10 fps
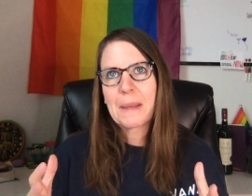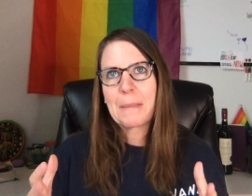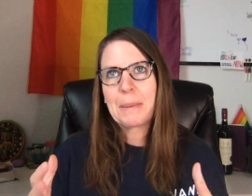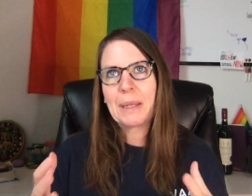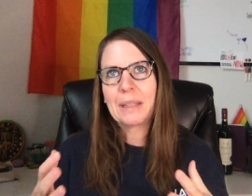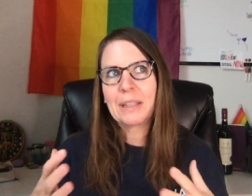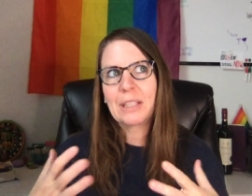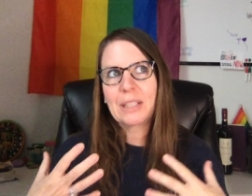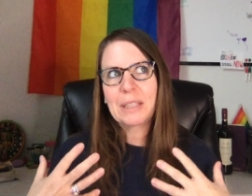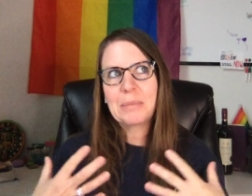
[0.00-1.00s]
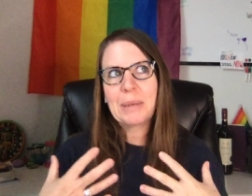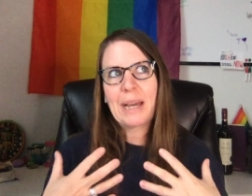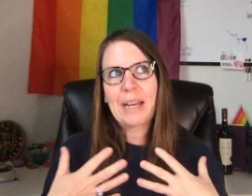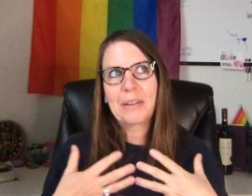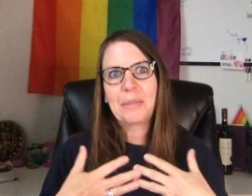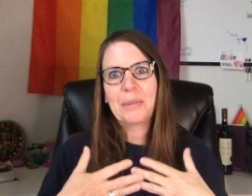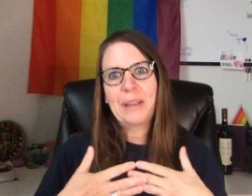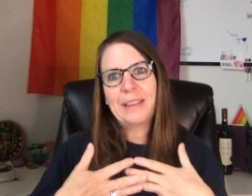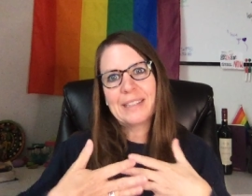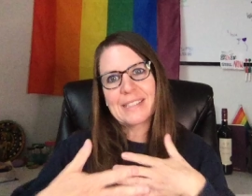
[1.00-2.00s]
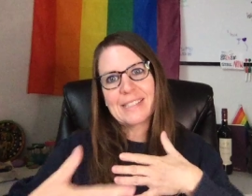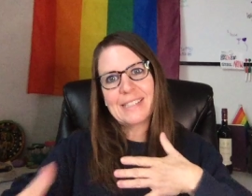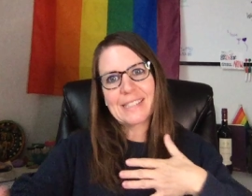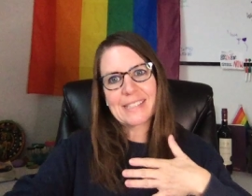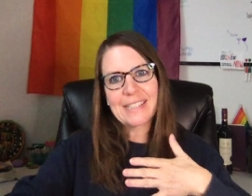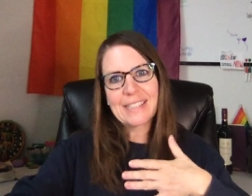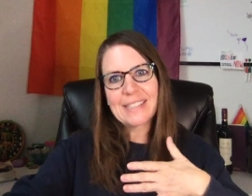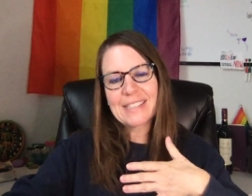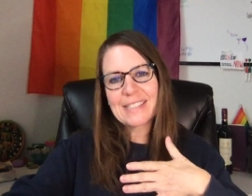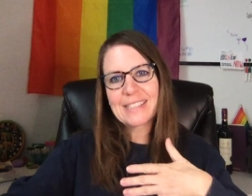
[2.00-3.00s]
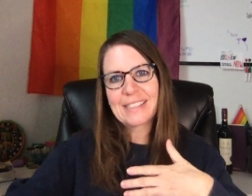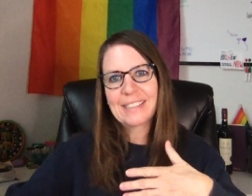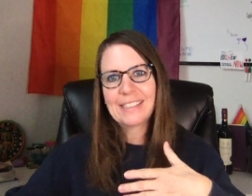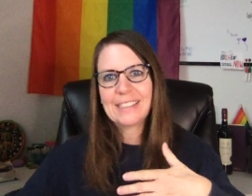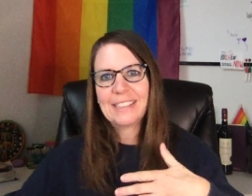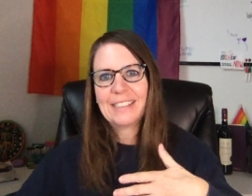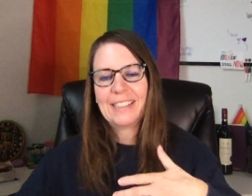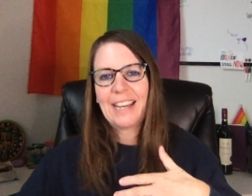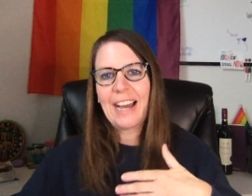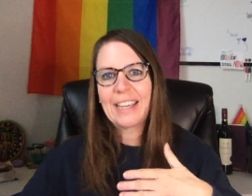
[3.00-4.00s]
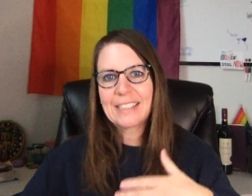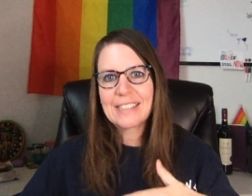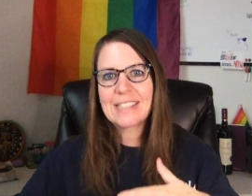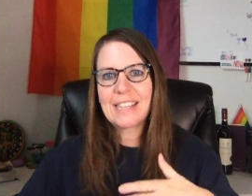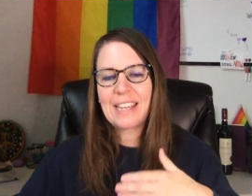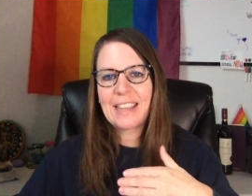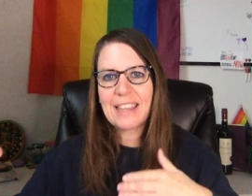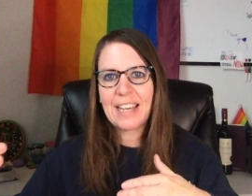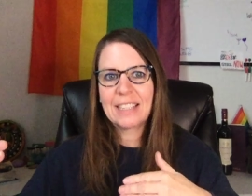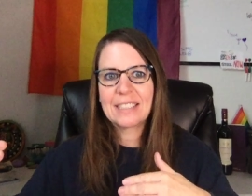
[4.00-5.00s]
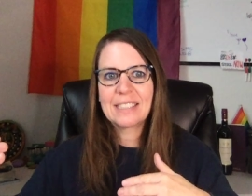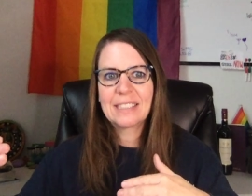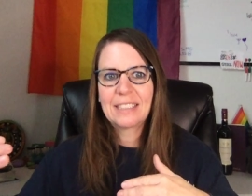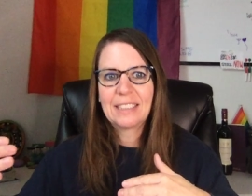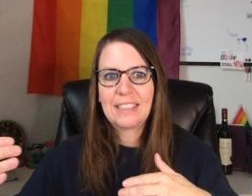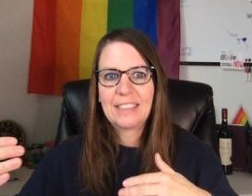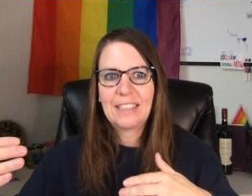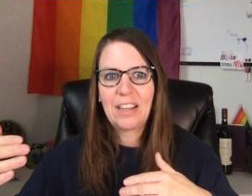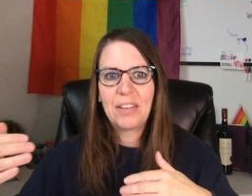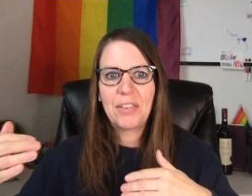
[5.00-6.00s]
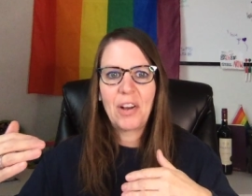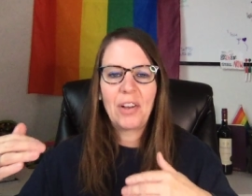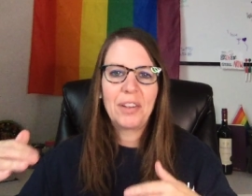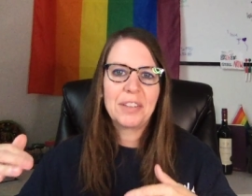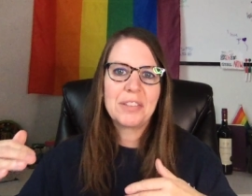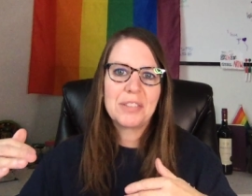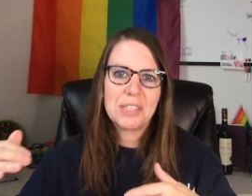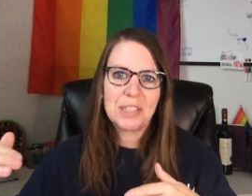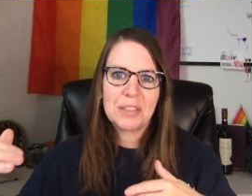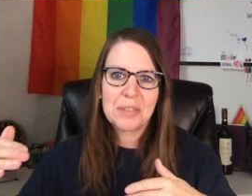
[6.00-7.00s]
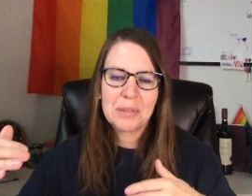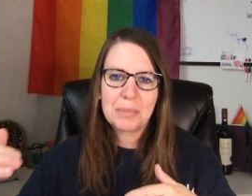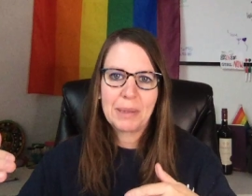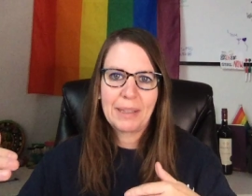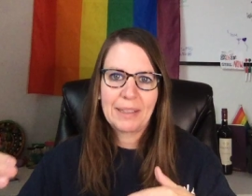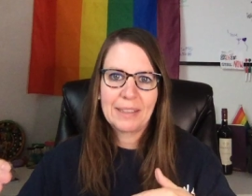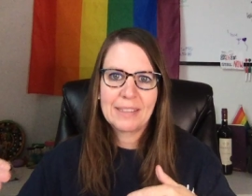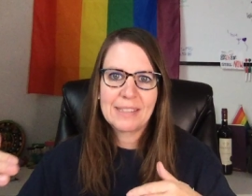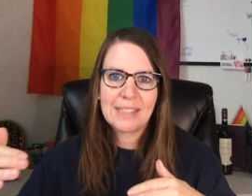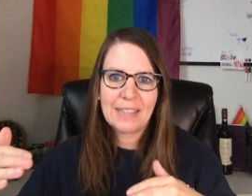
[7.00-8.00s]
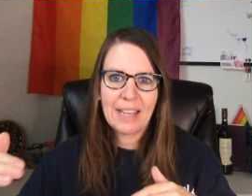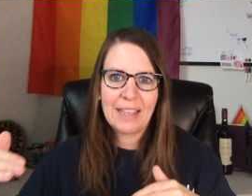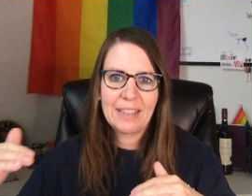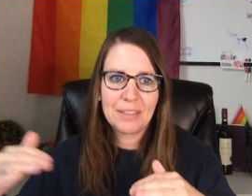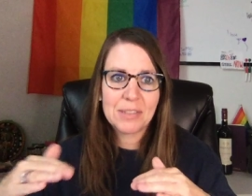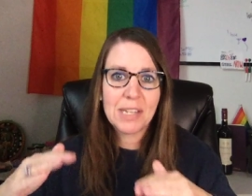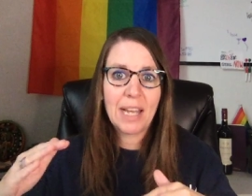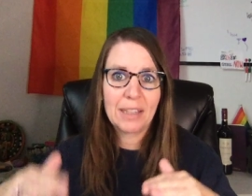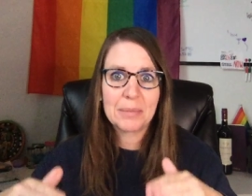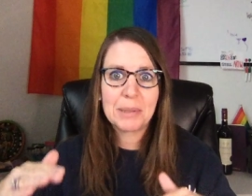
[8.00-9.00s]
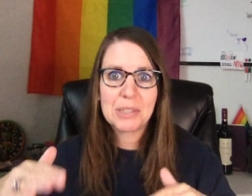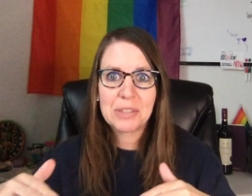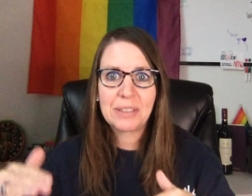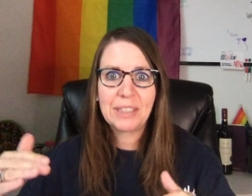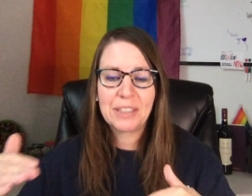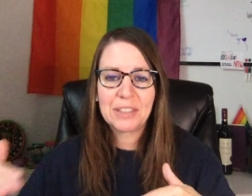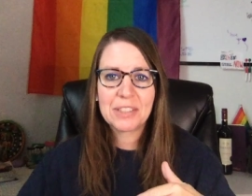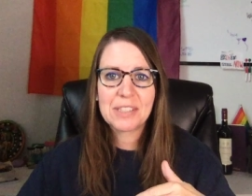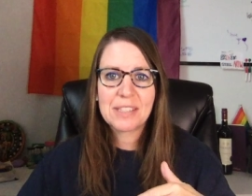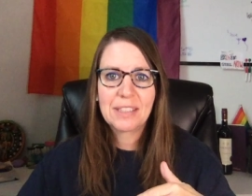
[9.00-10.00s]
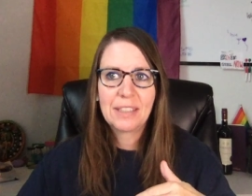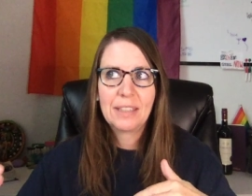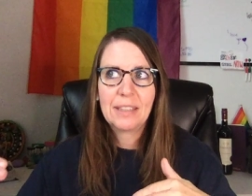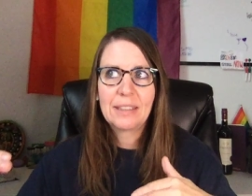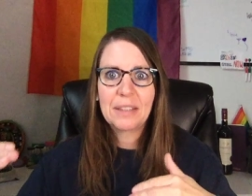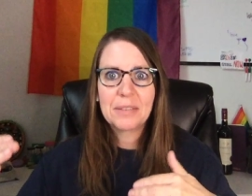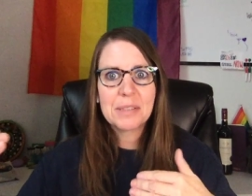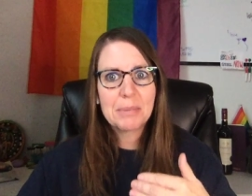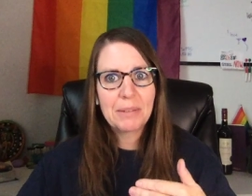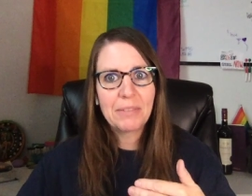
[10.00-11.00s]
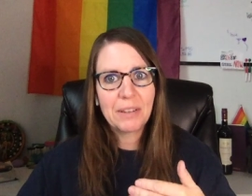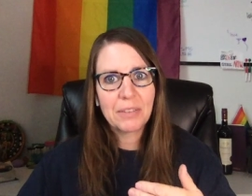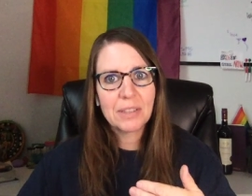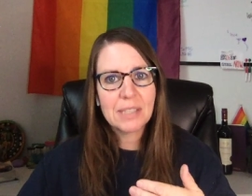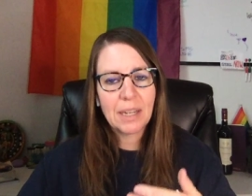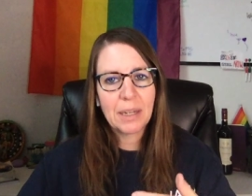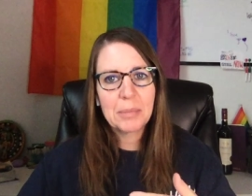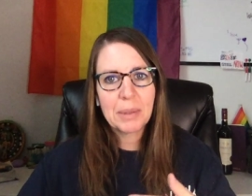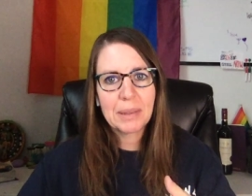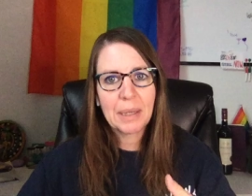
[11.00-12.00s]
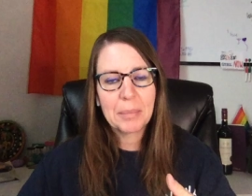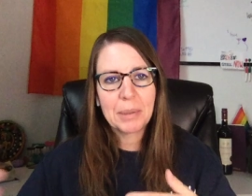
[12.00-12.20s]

But looking back in this distance, I can say that of all those years with my kids in that in those elementary years, that was my favorite time with them.